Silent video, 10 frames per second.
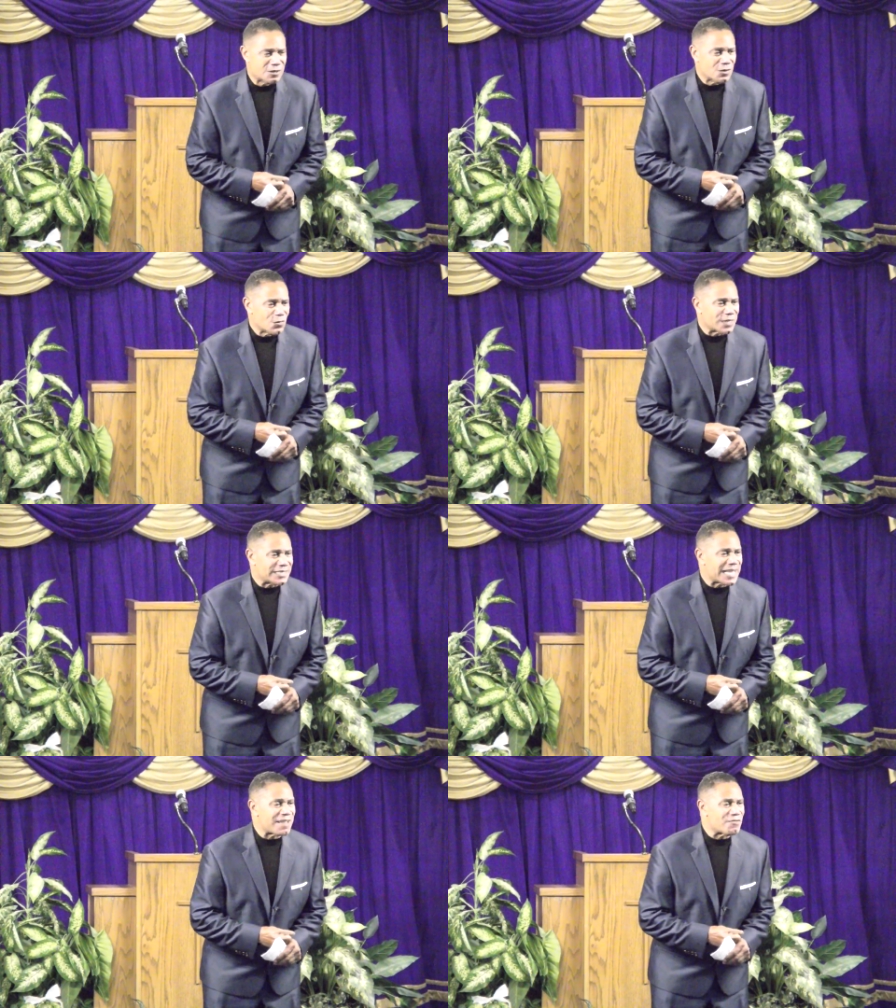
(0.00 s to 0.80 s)
what
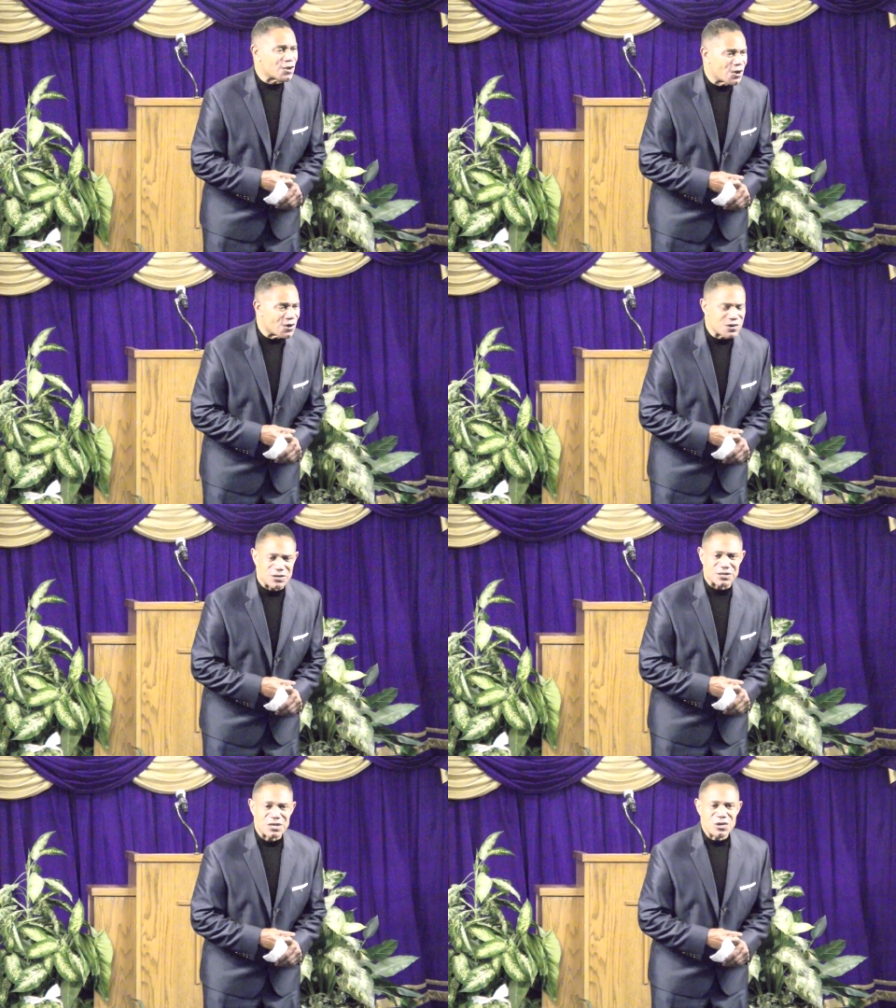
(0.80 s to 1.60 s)
they've learned
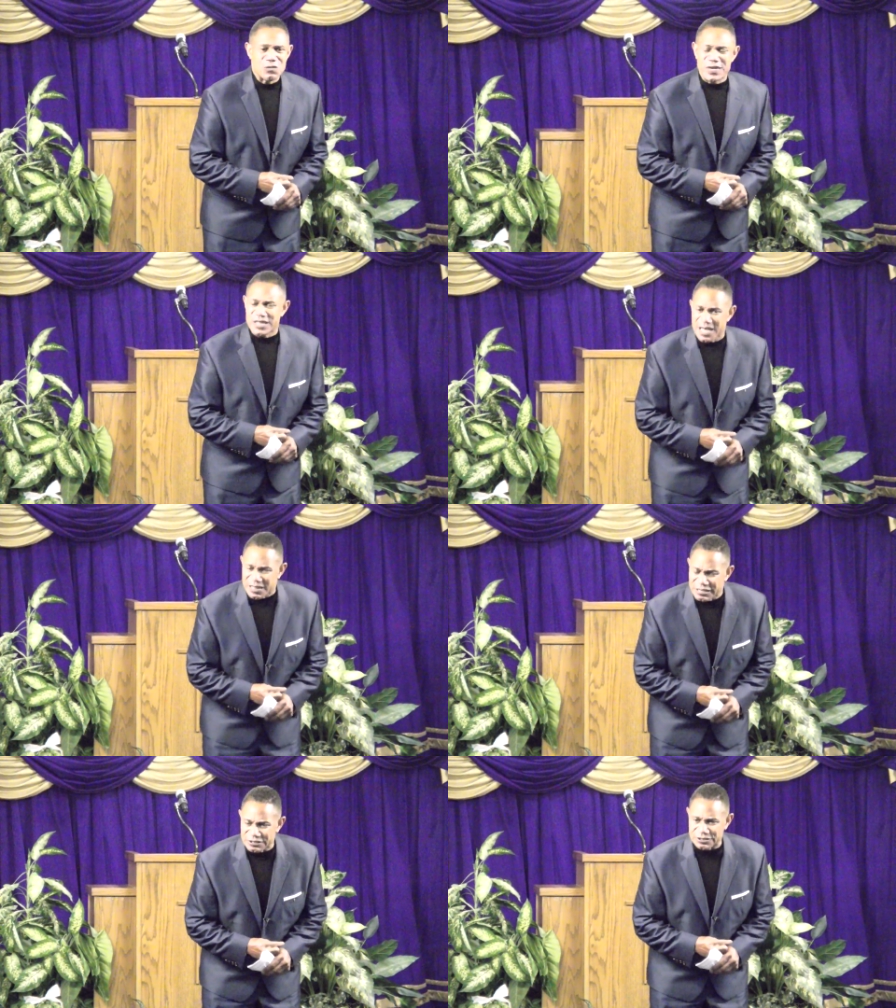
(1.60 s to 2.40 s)
with
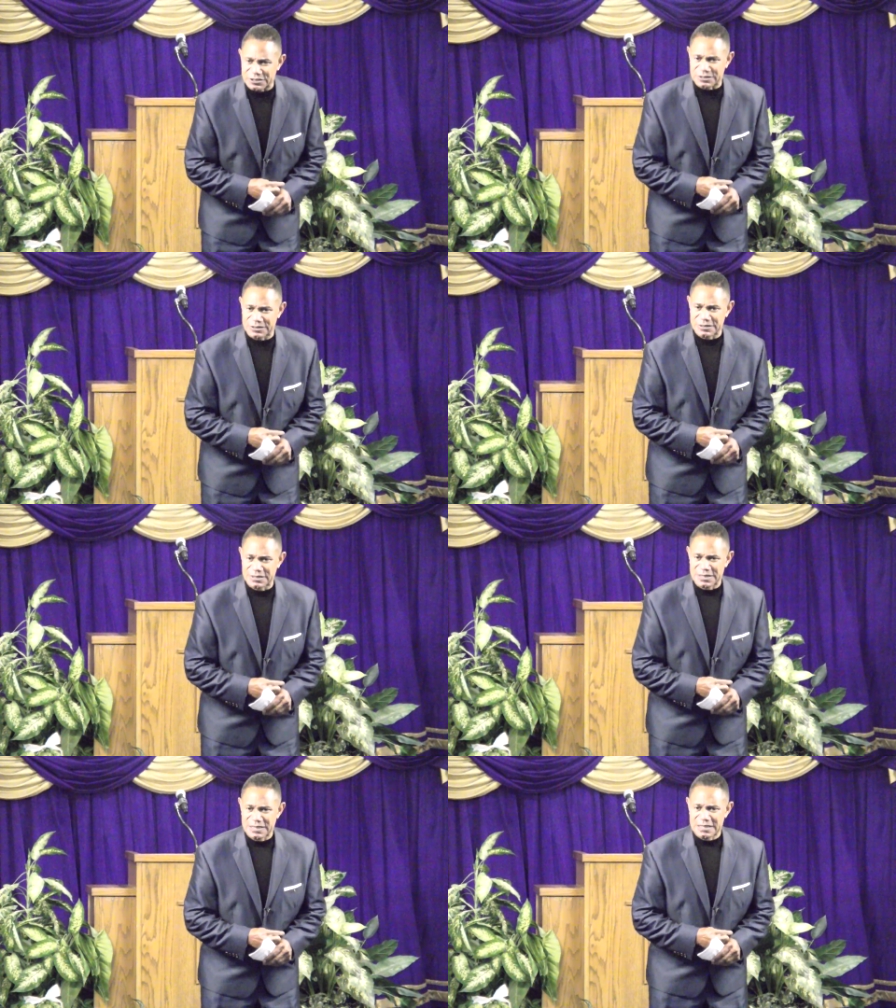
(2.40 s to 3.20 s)
others.
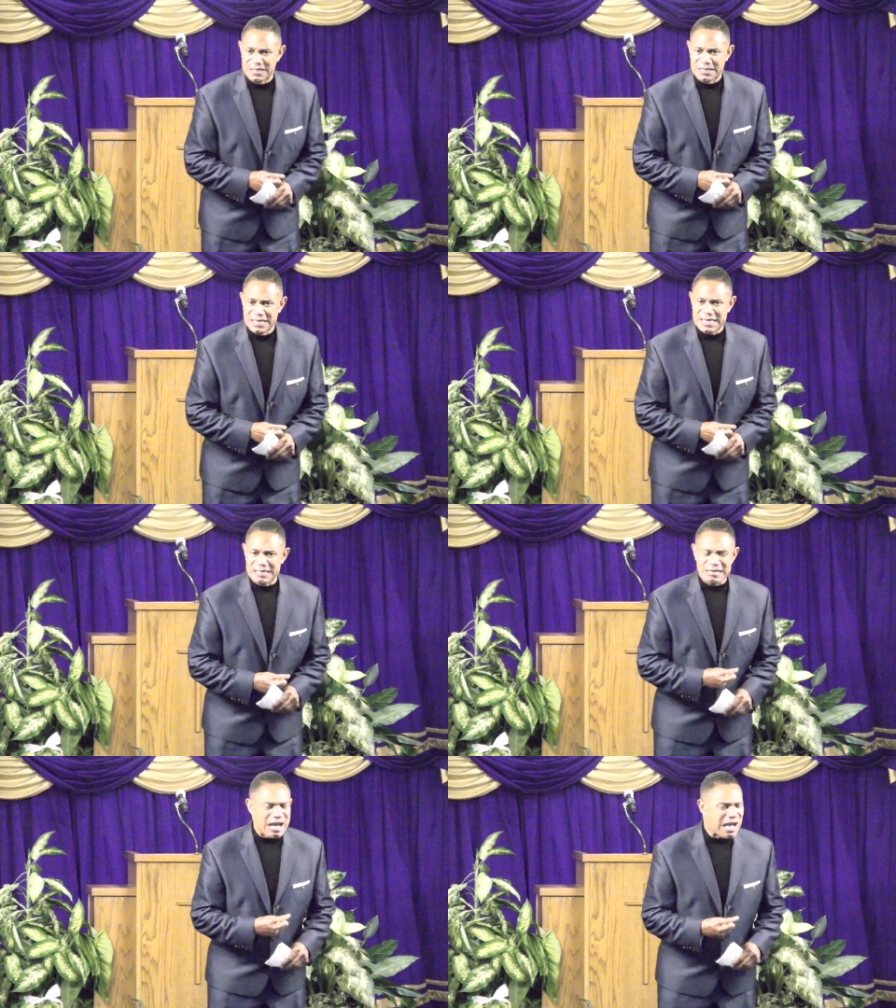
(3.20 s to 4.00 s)
And
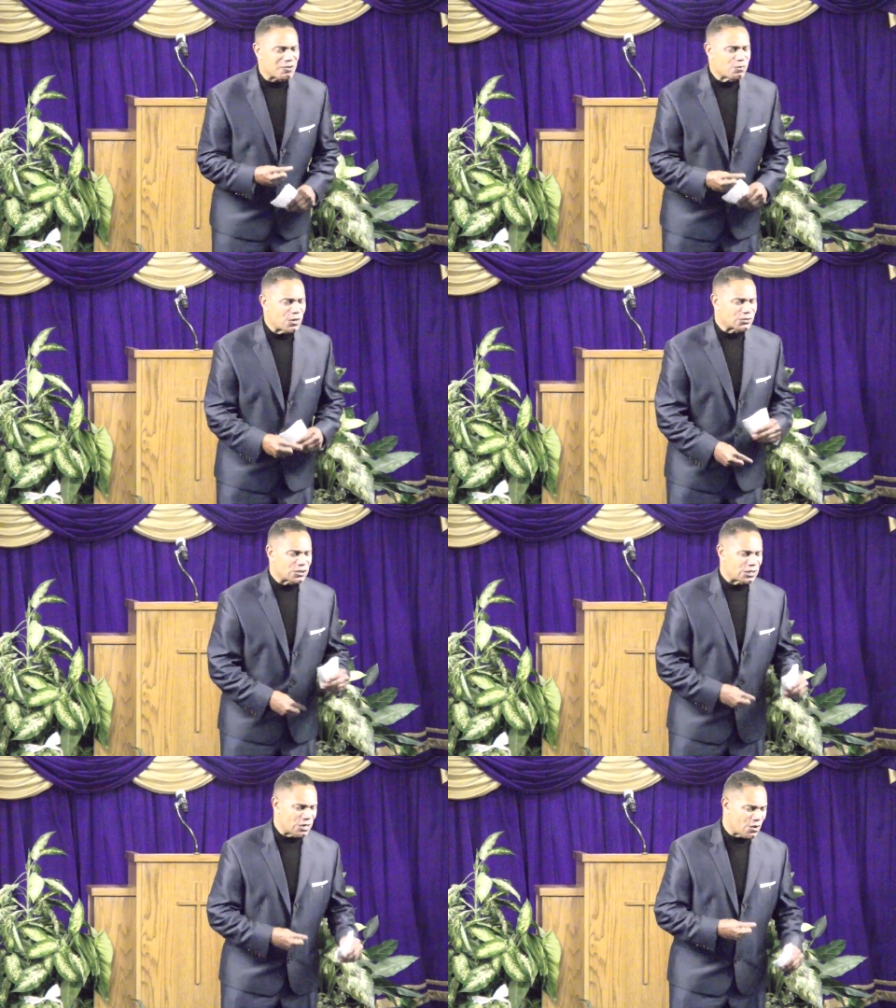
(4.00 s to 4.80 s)
God wants
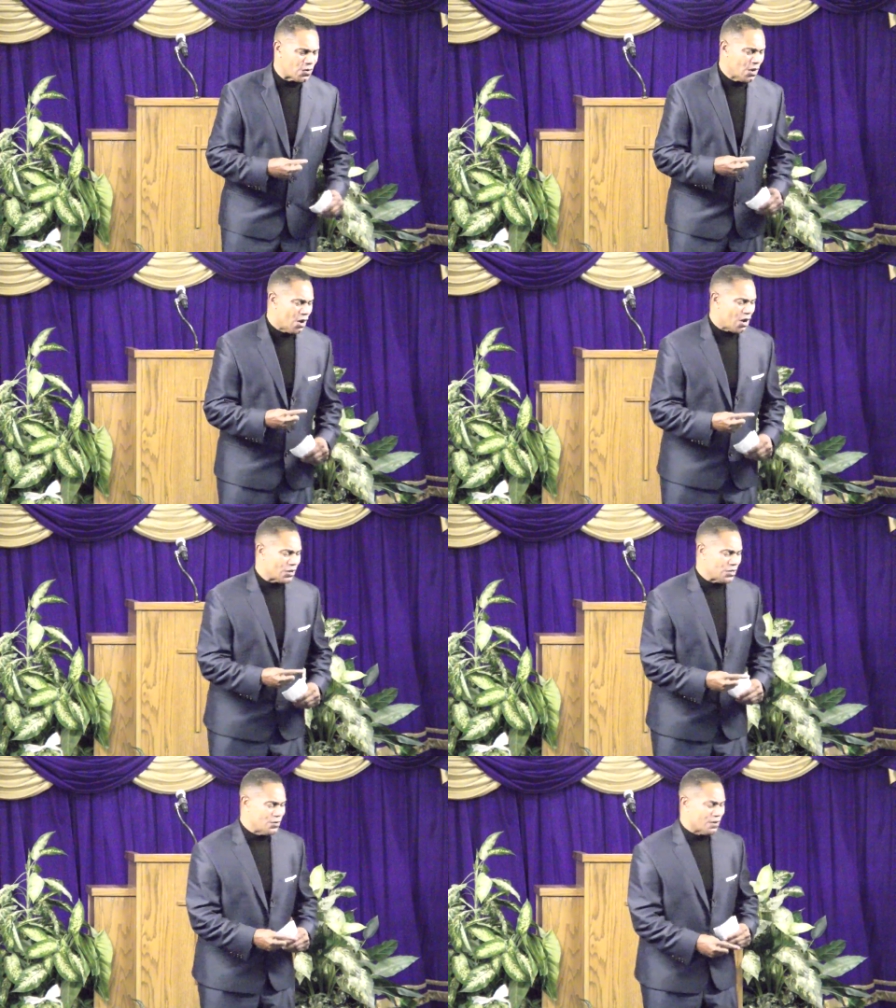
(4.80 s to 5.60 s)
to know, are
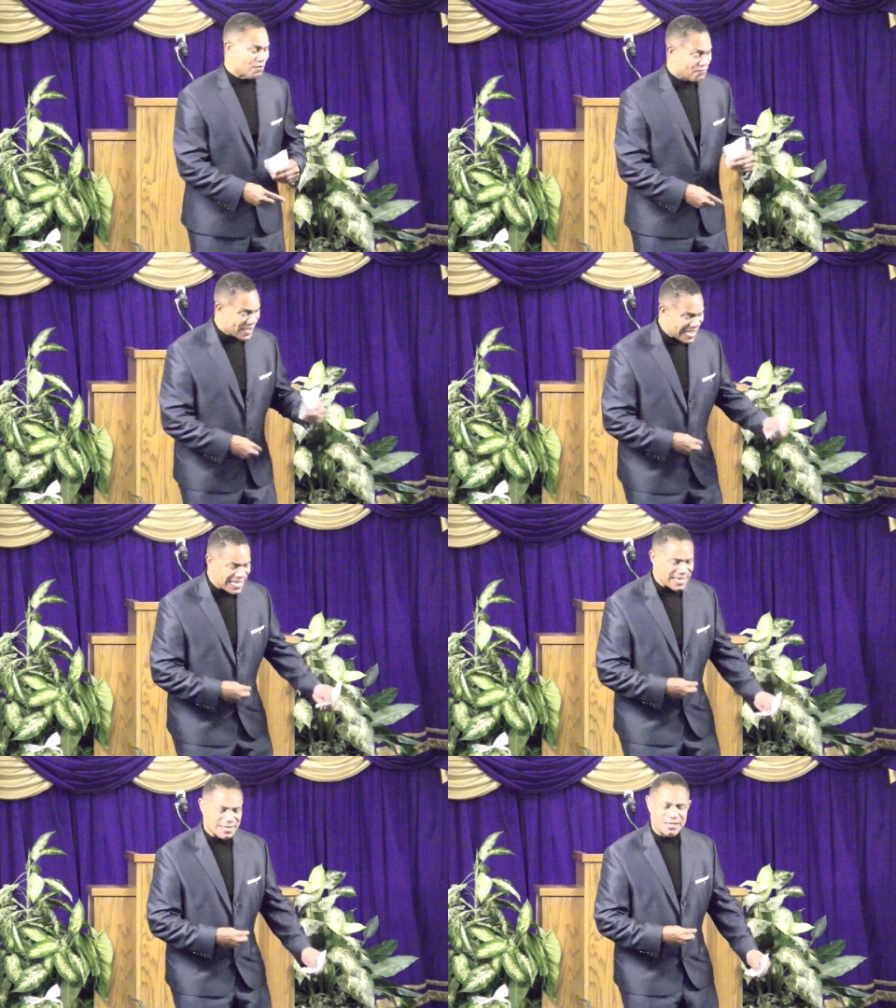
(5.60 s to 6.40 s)
you a
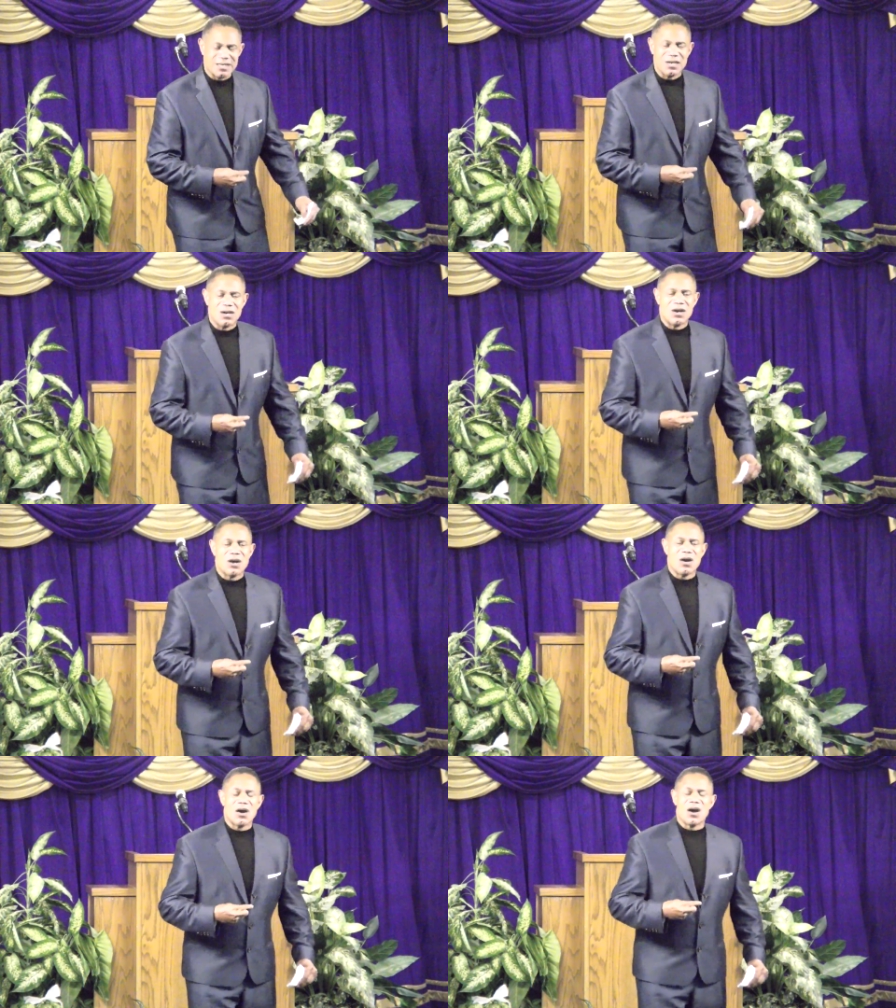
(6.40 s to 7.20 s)
fan?
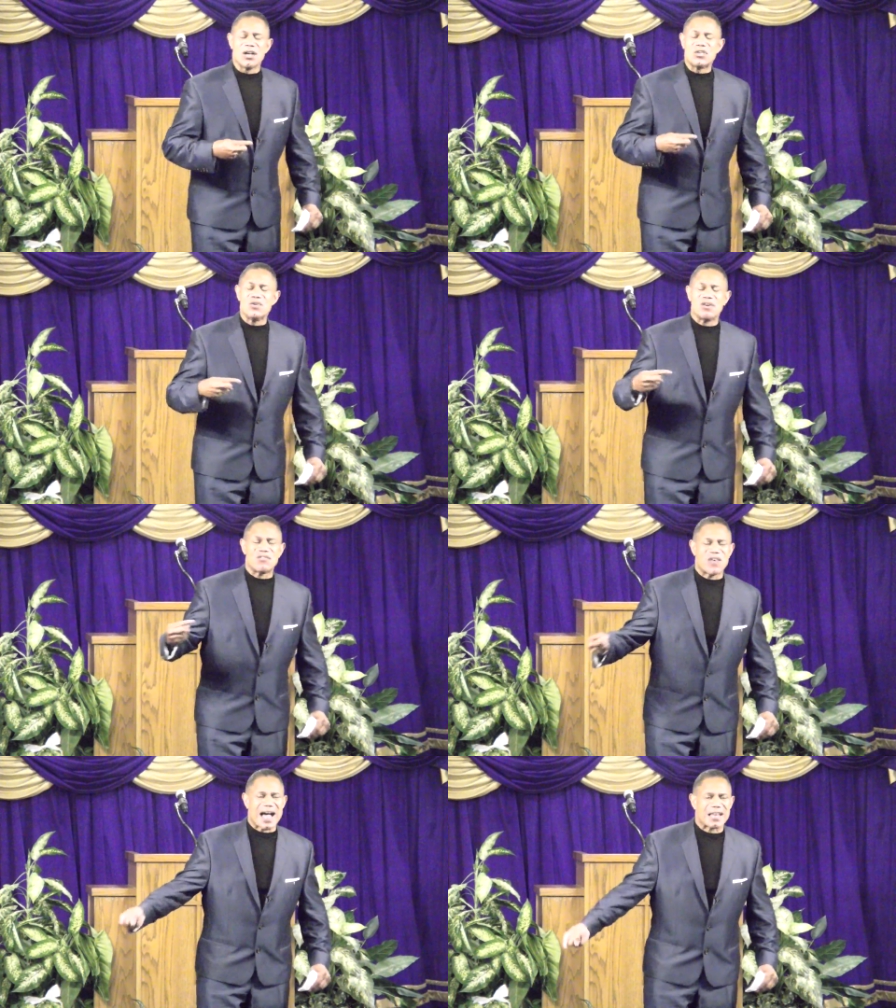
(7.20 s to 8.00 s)
Are you a
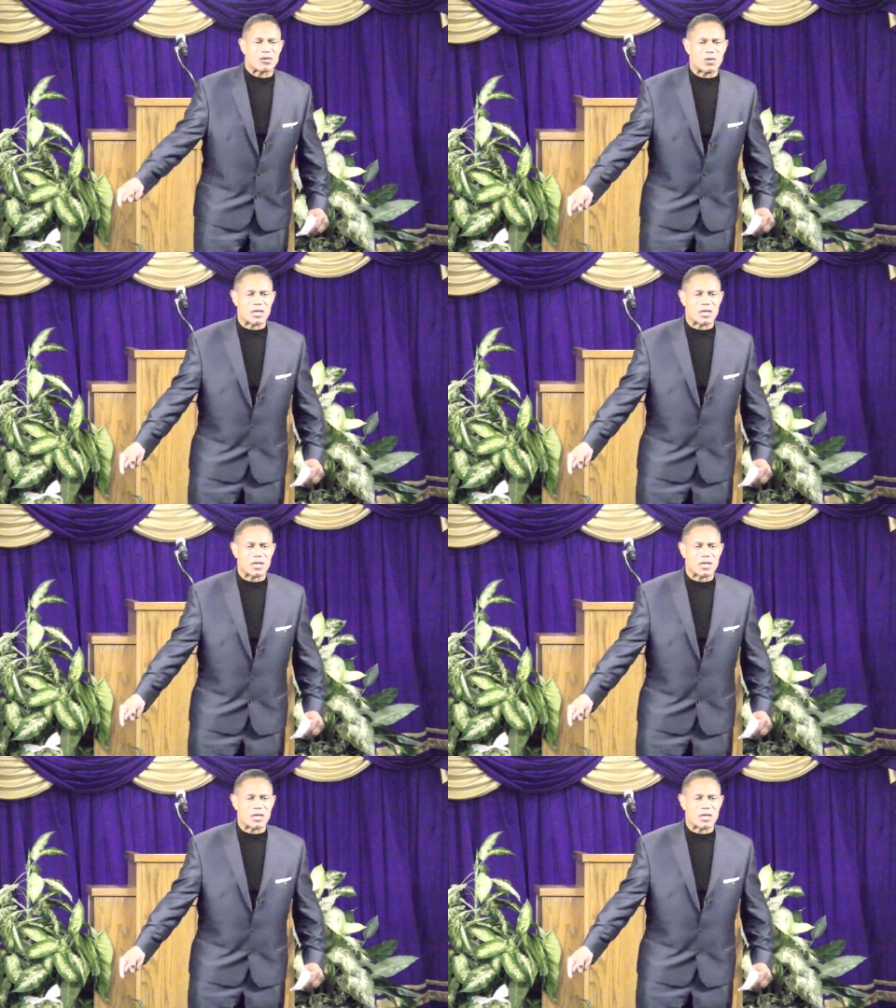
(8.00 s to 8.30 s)
follower?